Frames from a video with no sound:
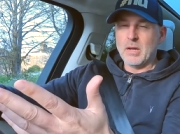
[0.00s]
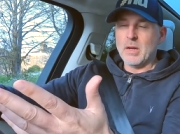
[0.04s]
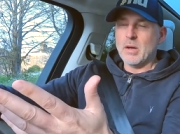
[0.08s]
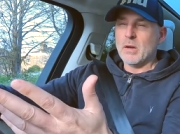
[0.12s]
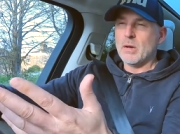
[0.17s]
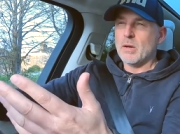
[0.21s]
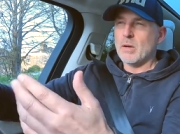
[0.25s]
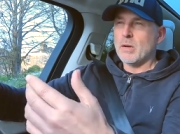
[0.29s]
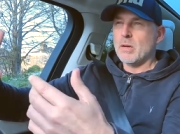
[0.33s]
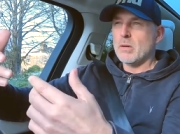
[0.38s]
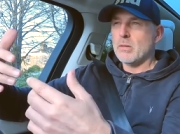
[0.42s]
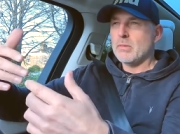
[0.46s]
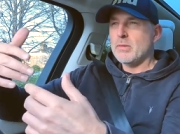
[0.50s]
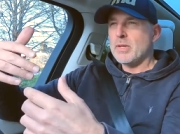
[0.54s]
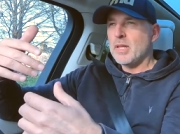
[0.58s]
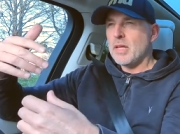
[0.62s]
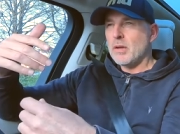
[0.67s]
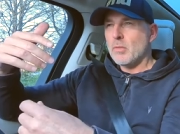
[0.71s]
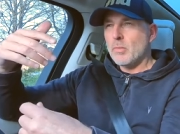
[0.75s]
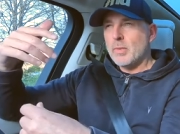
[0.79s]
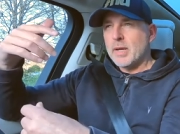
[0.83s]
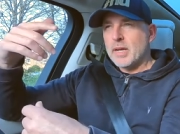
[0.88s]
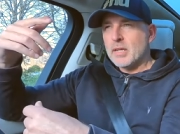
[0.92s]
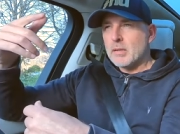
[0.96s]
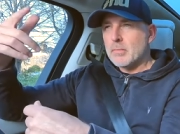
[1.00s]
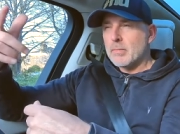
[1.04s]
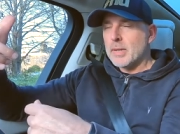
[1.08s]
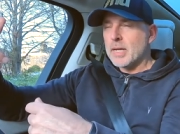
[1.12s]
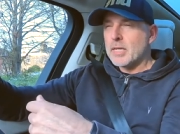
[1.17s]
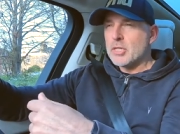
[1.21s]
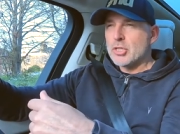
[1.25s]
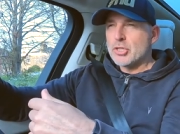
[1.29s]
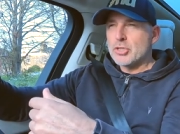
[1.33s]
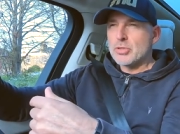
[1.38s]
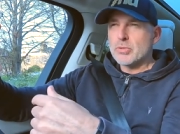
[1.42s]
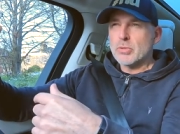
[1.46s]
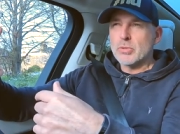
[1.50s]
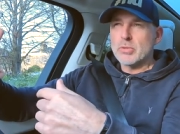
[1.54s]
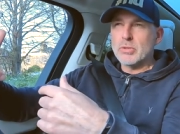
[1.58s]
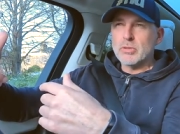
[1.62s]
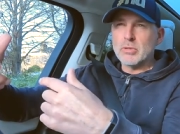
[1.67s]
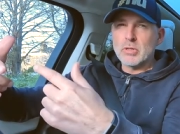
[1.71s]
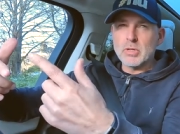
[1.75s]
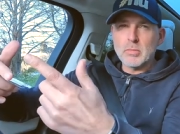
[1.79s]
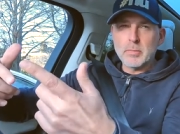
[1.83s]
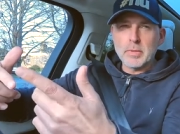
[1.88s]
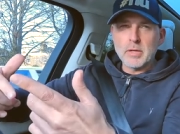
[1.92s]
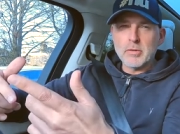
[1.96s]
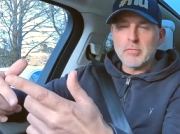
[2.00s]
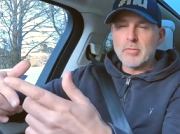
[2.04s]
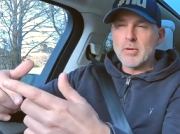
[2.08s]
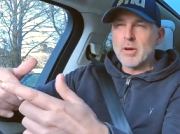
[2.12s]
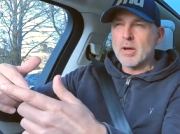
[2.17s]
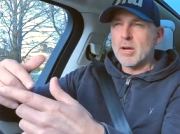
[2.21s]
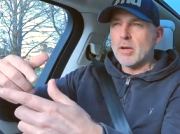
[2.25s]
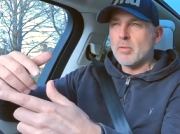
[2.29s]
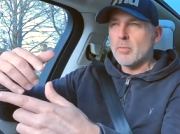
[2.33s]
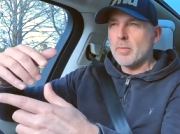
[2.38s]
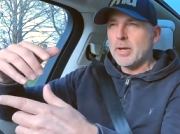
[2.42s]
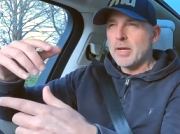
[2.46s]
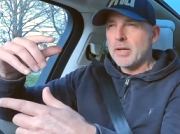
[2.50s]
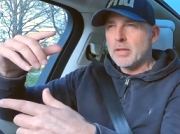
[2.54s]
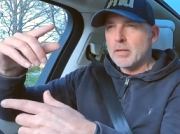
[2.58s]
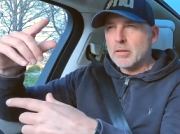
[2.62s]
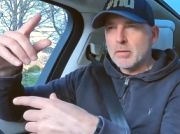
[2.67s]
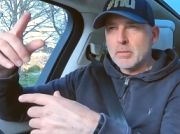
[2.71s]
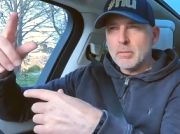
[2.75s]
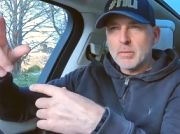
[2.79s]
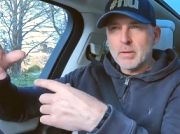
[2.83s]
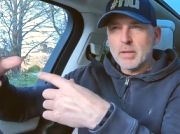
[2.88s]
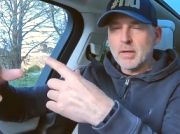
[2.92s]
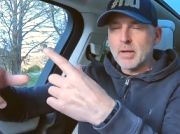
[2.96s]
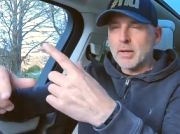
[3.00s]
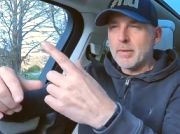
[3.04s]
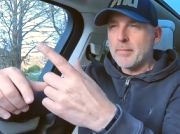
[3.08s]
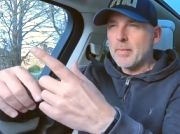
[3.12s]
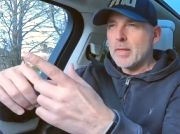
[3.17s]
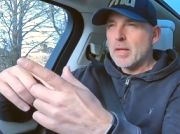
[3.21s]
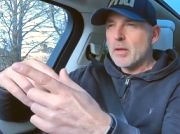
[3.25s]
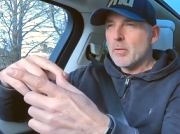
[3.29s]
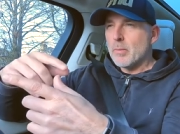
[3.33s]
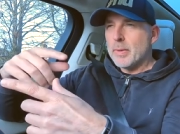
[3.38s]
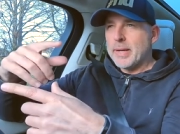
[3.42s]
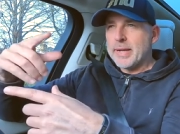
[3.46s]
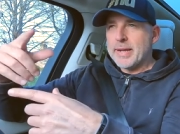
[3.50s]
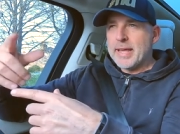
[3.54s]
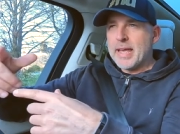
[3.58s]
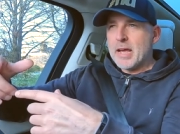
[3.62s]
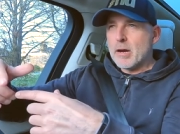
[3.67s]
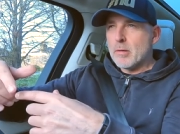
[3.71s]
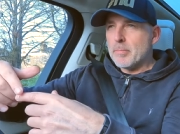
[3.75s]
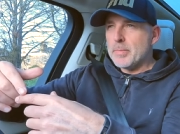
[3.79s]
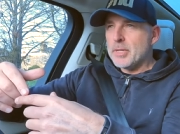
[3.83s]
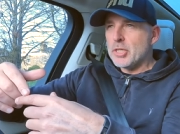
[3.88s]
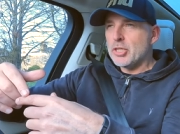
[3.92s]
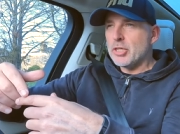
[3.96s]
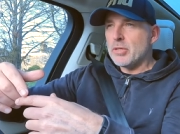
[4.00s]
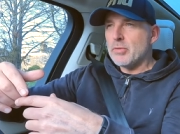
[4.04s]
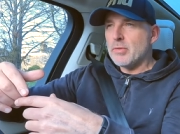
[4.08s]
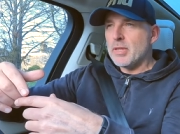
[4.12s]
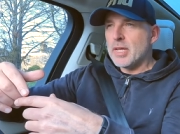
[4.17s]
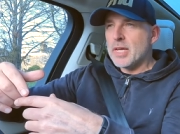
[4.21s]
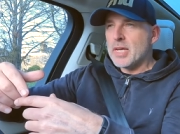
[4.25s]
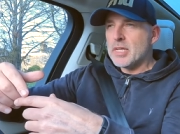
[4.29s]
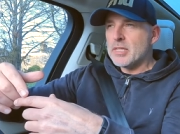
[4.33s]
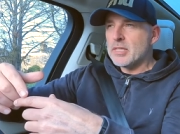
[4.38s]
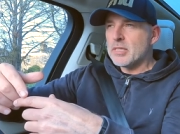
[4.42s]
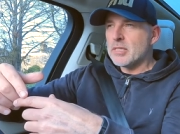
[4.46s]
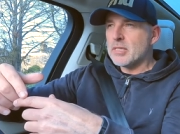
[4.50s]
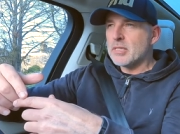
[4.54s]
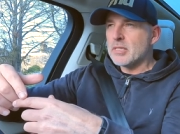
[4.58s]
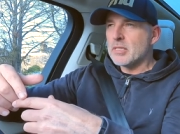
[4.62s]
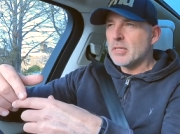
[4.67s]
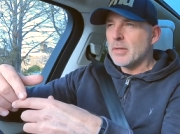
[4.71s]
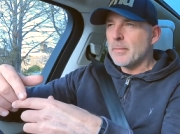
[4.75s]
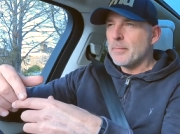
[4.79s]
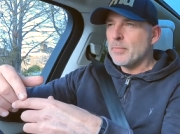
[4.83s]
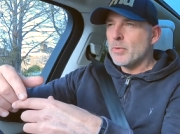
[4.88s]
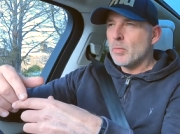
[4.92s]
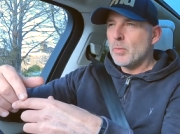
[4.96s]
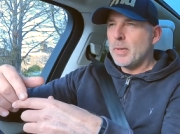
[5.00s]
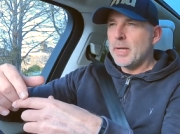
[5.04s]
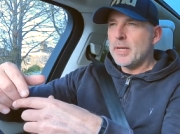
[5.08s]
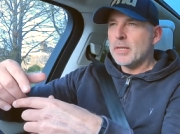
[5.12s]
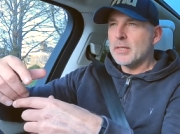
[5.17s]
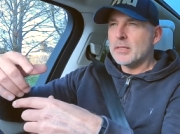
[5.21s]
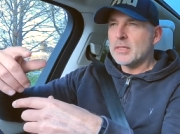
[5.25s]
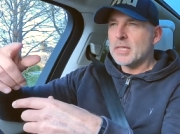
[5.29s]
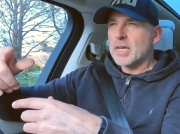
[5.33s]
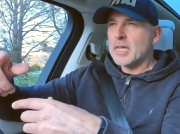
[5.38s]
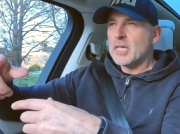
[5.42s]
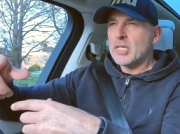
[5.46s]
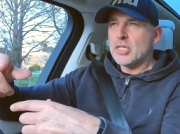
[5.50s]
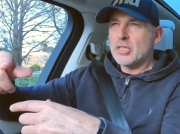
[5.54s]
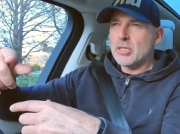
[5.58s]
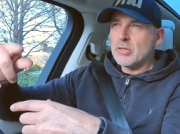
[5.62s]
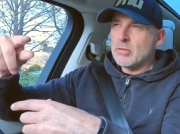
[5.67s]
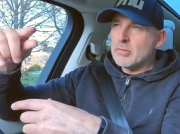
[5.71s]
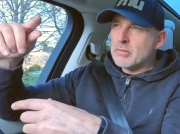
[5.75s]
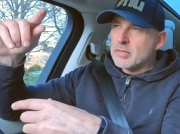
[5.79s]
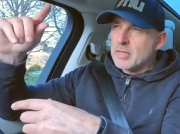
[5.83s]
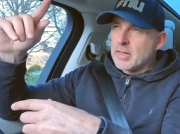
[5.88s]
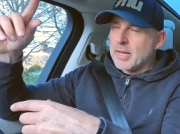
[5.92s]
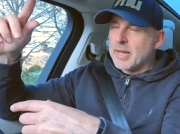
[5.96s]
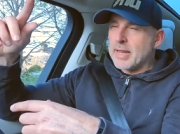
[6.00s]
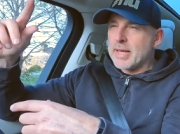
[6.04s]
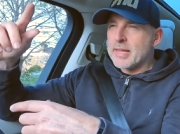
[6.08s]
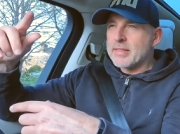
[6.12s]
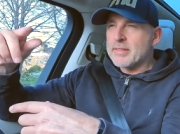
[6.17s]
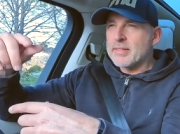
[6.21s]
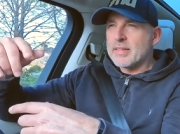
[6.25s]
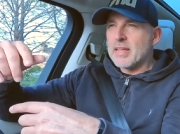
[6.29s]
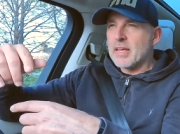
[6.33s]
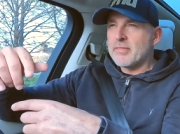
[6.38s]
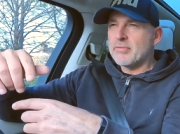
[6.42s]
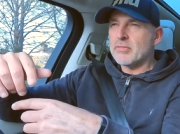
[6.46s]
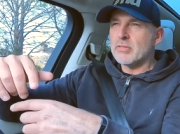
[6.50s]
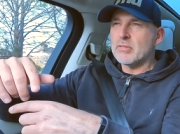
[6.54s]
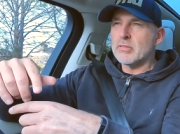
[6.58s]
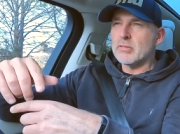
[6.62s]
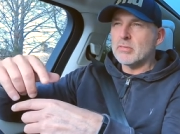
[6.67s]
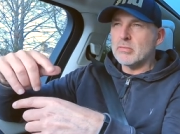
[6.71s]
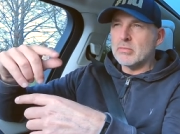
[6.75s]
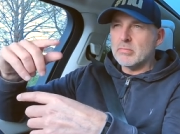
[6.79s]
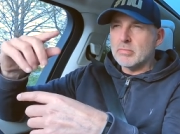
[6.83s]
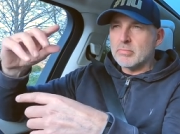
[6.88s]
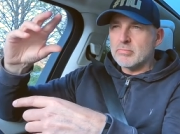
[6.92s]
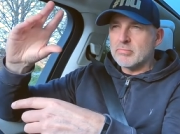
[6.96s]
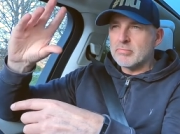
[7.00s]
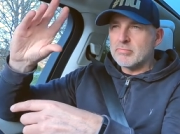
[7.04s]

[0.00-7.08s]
Oh, Nick, we're going to make sure you're going to be all right. We're going to help you do this. We're going to take you to the next level.